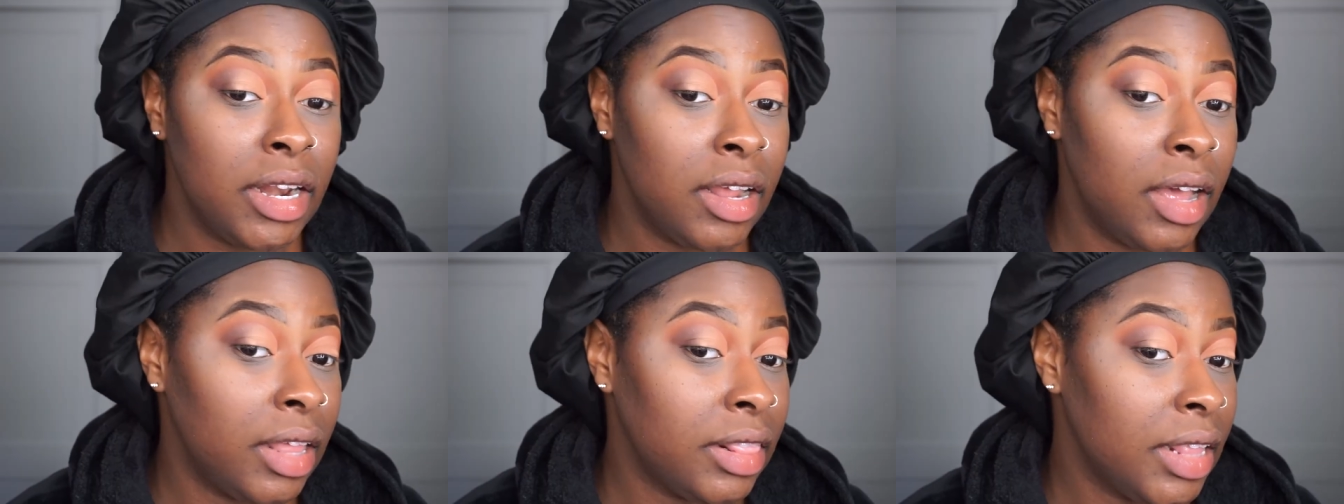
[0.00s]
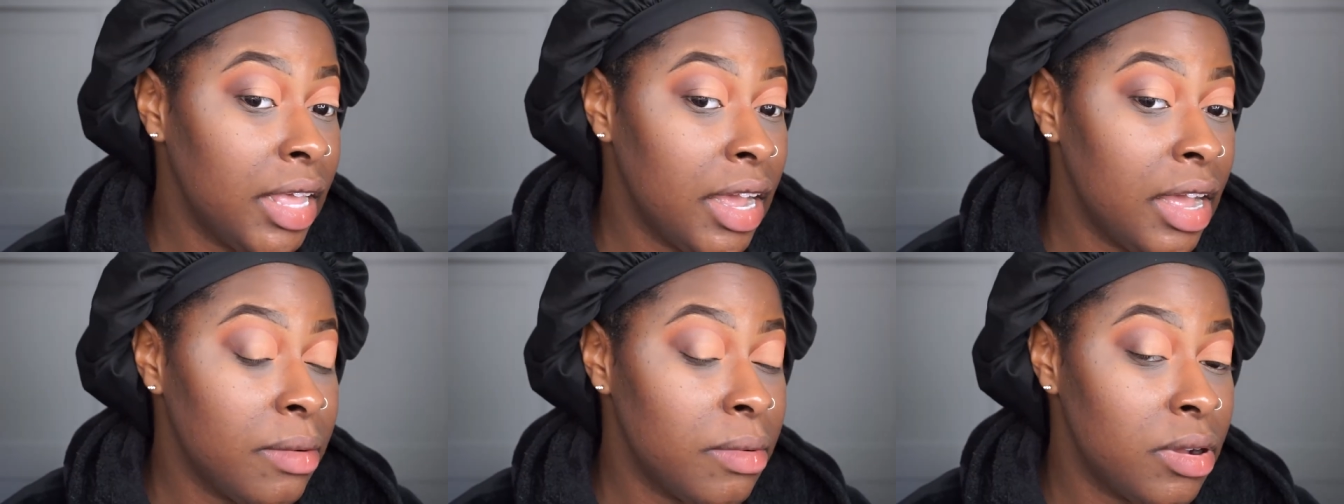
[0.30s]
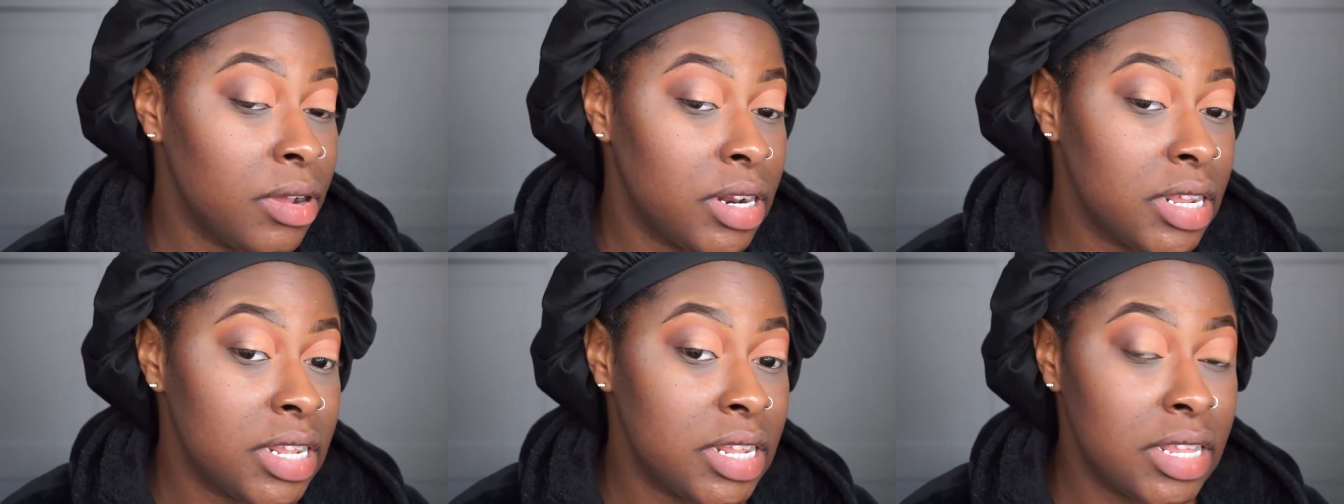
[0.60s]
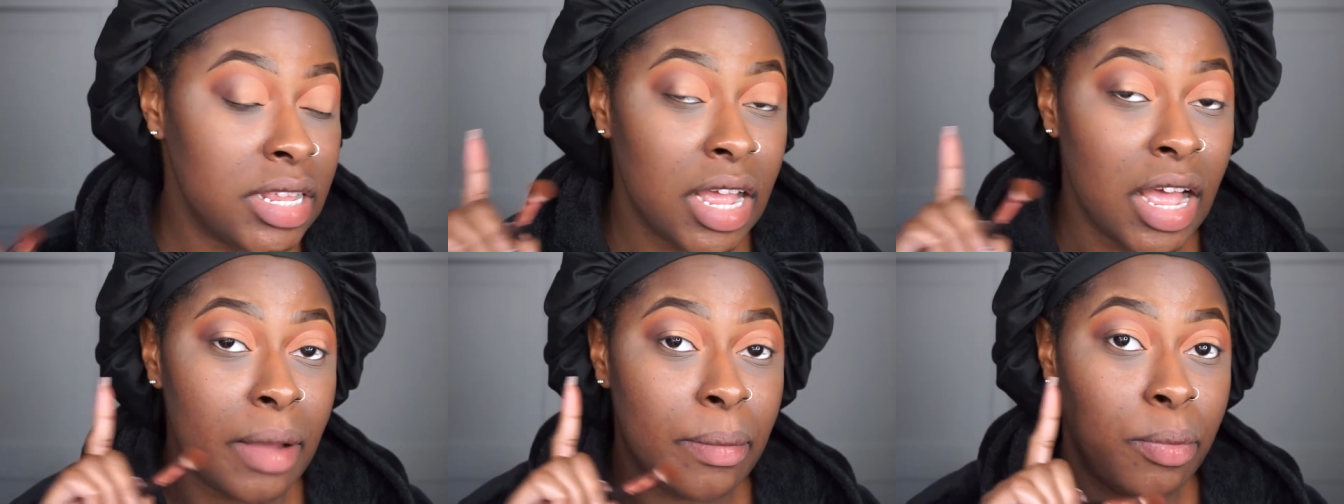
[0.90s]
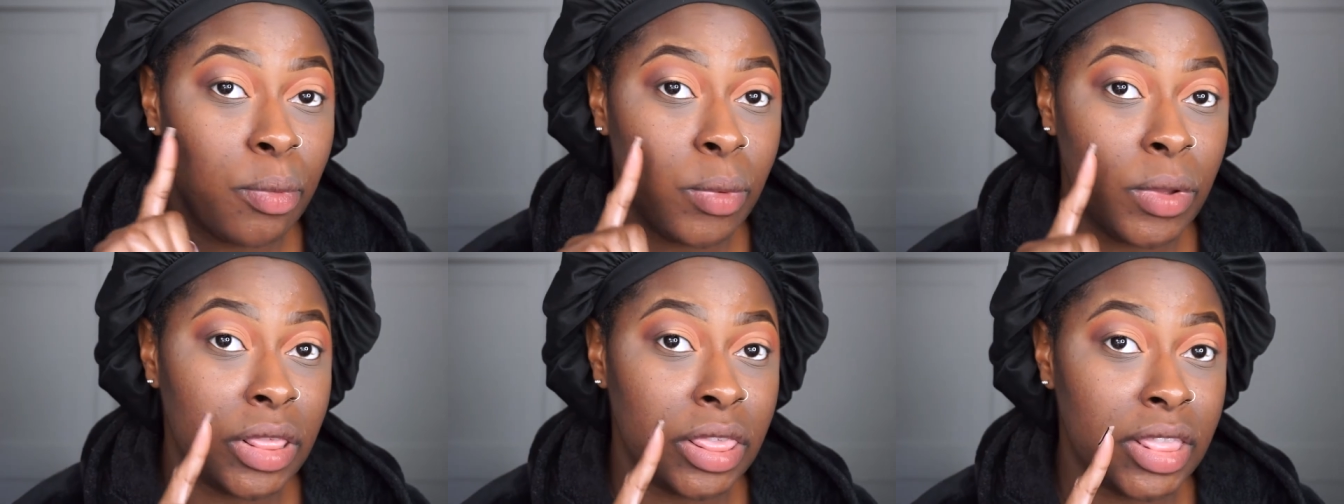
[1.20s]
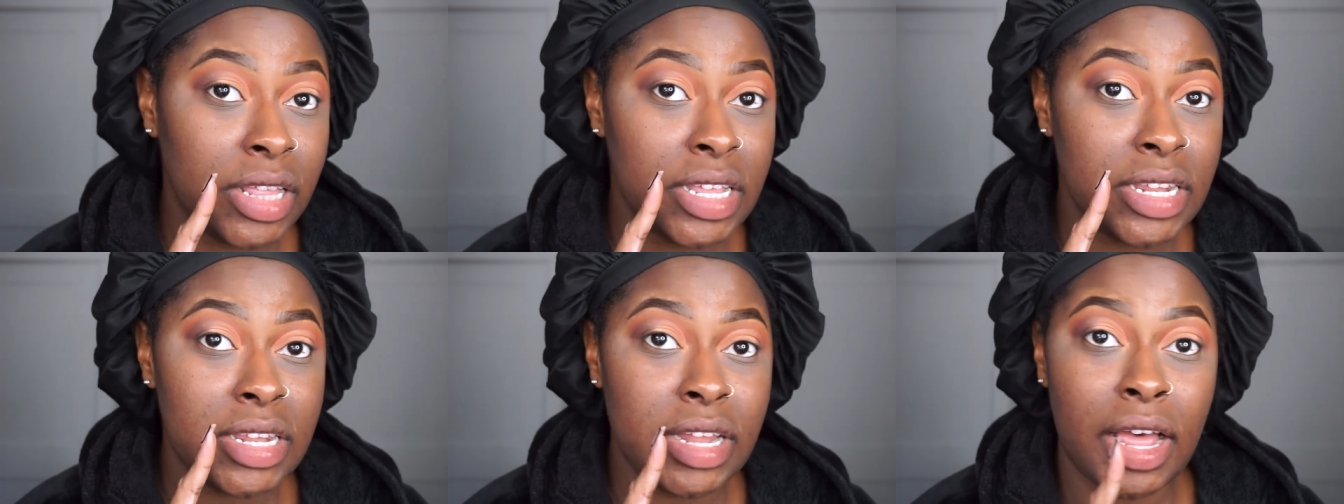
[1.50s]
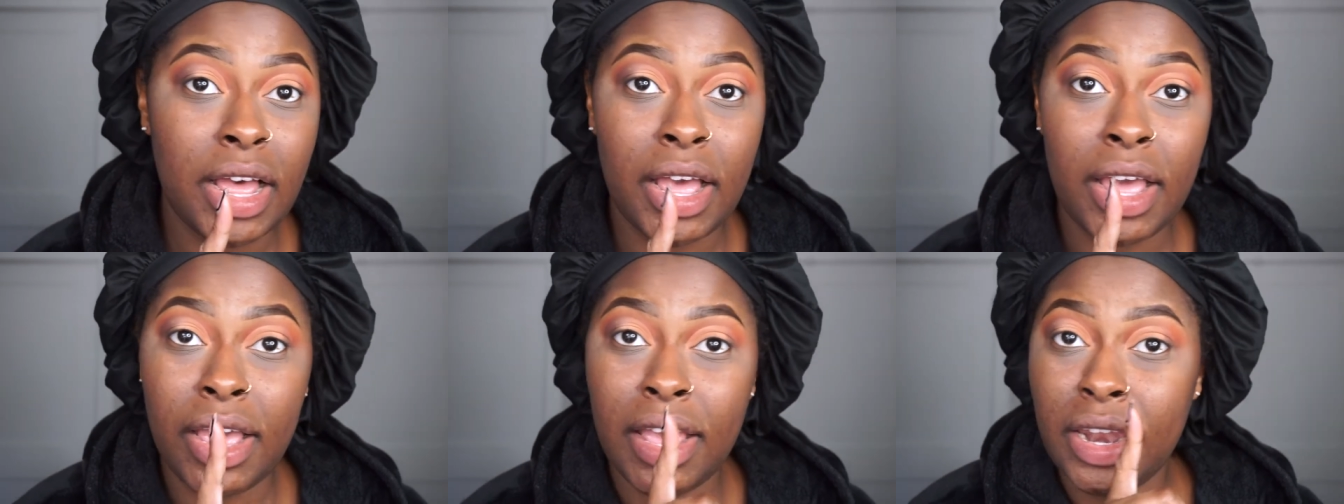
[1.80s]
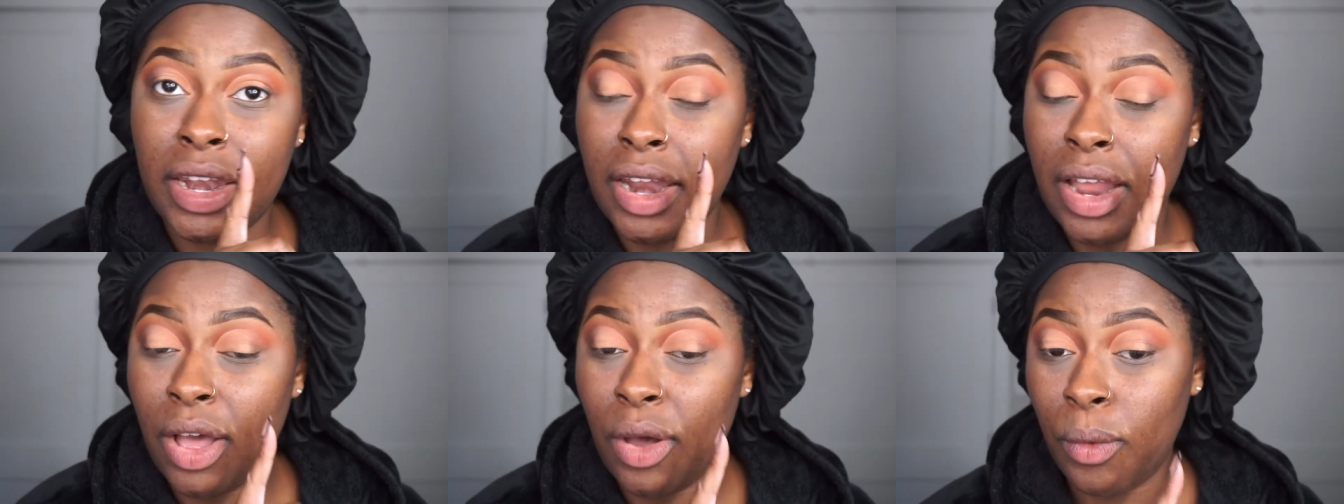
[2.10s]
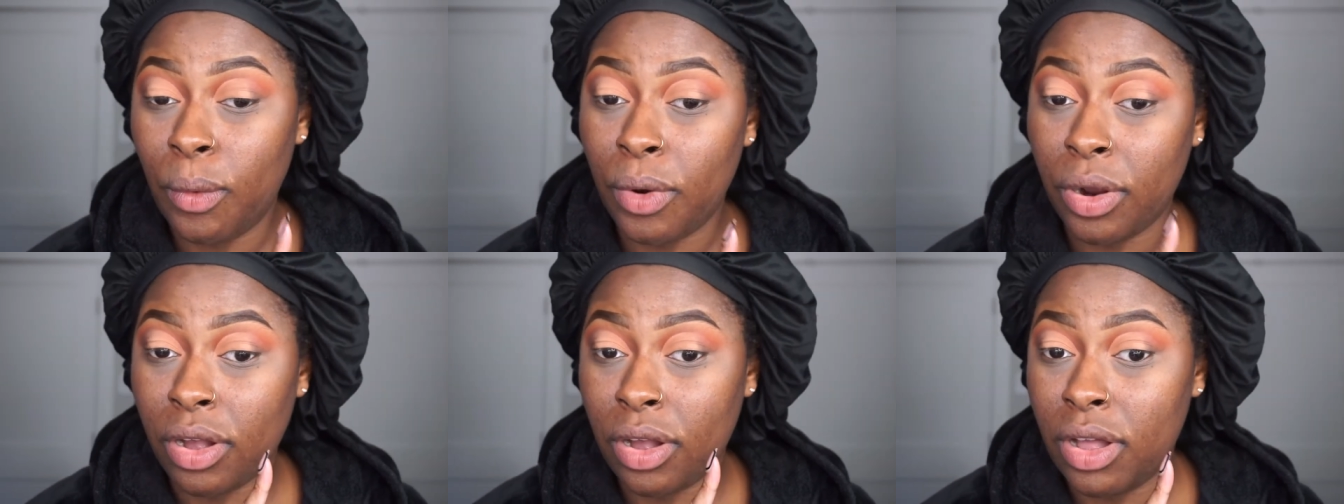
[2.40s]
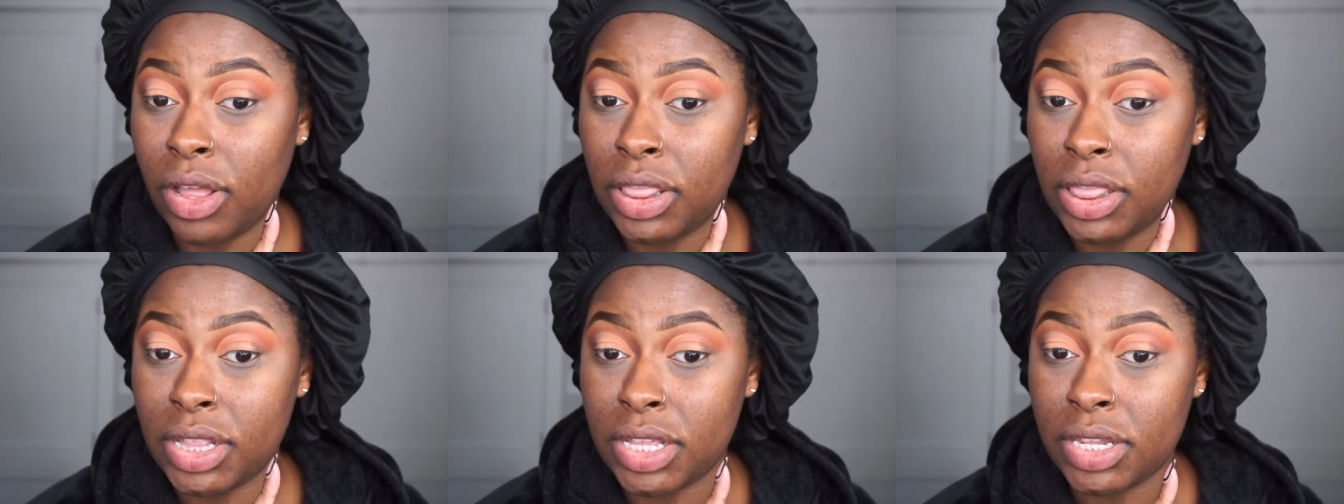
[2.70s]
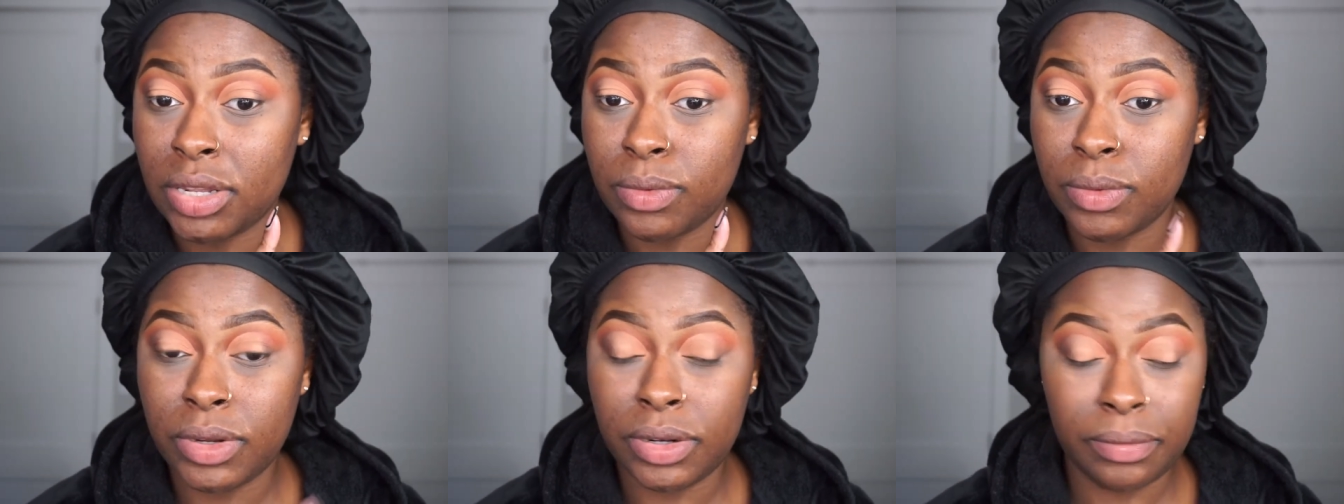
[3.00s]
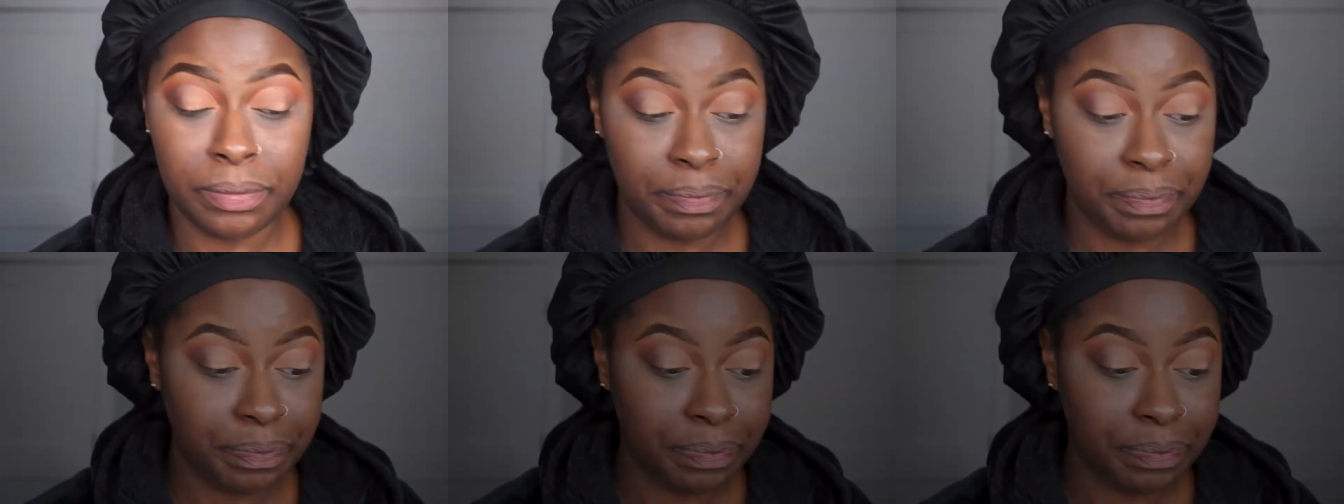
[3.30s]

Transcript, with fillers: Now I think I'm gonna stop with this eye and now work on this one.